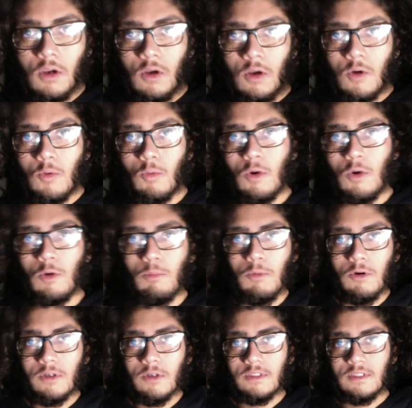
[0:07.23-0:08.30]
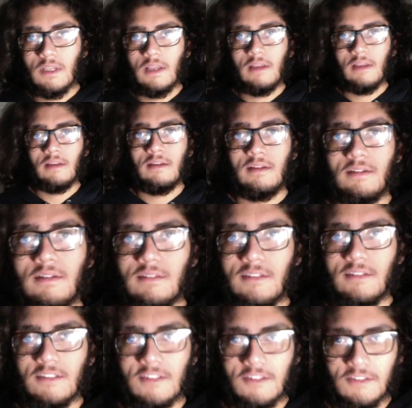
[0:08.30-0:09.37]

Well, boys, this is